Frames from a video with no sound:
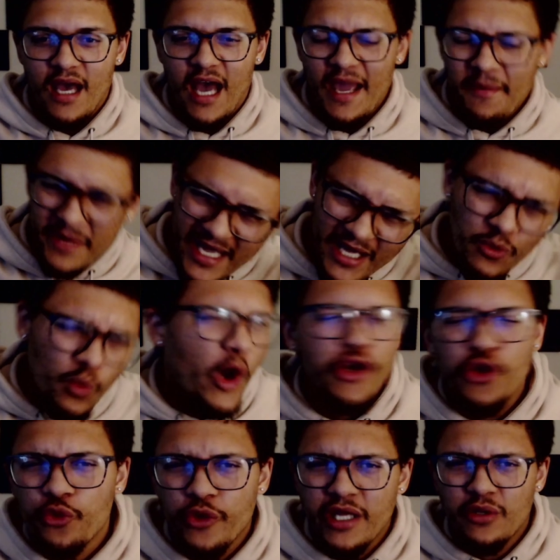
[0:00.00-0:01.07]
I began
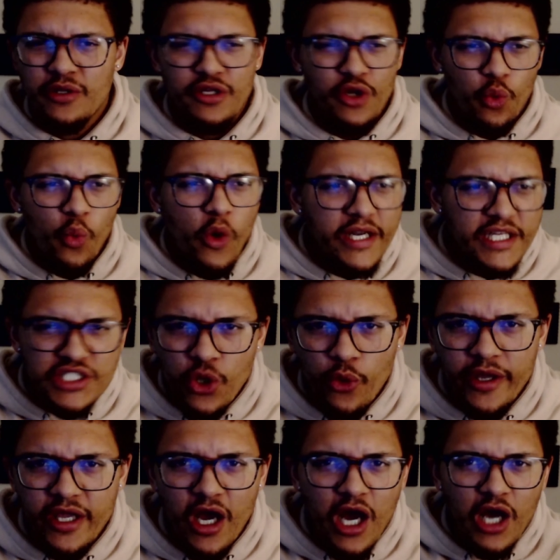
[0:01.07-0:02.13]
wondering, you know, what is
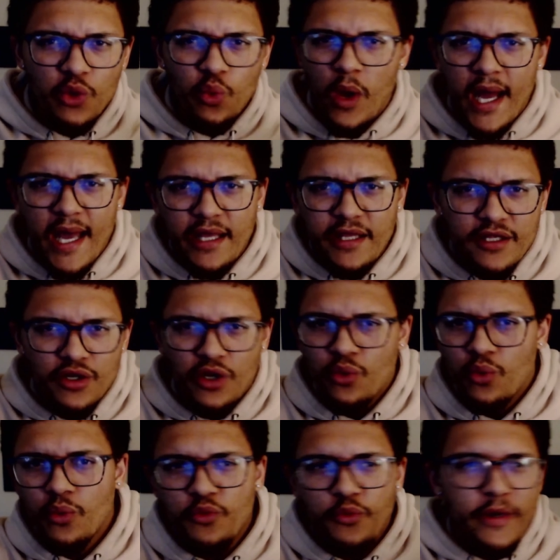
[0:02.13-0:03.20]
going on? Why, you know,
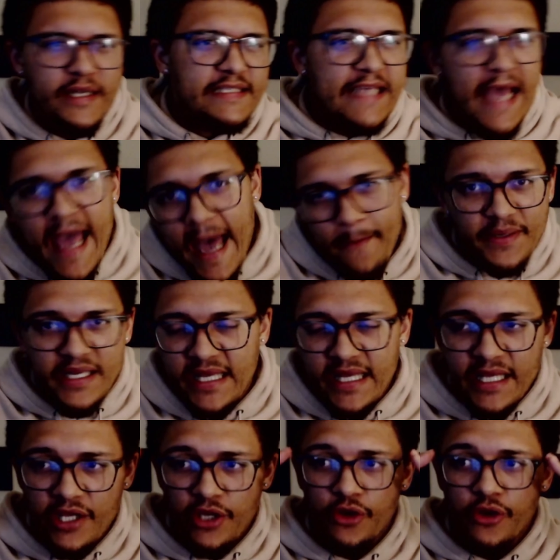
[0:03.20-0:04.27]
what is happening
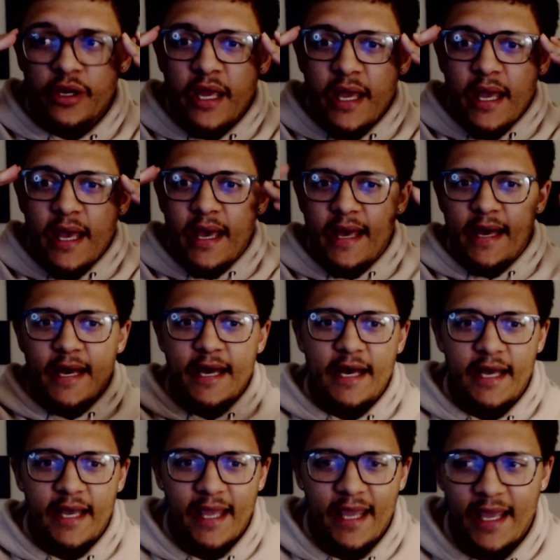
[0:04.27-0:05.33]
here?
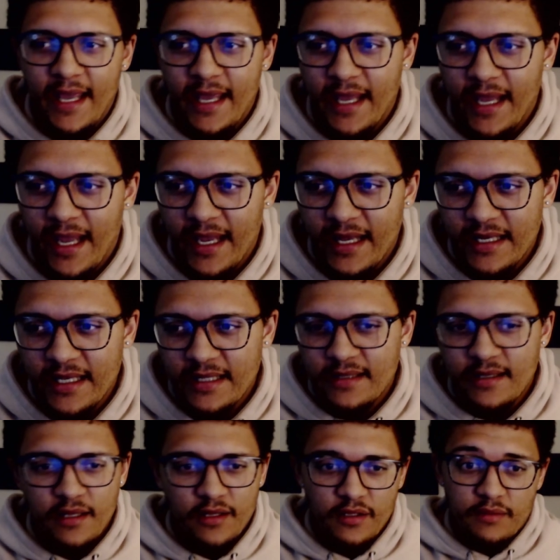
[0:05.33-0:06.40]
Uh,
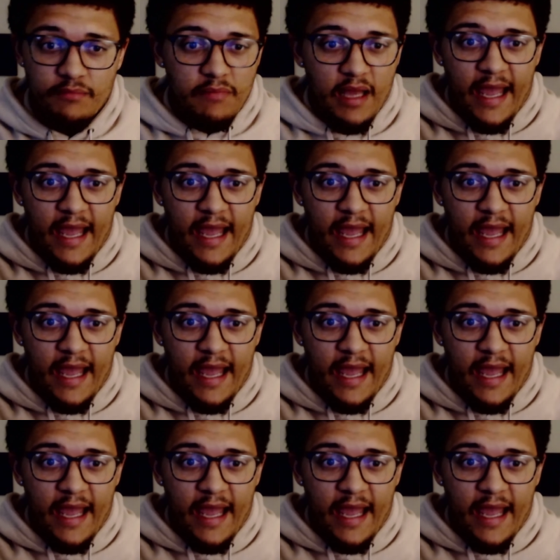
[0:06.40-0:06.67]
and, and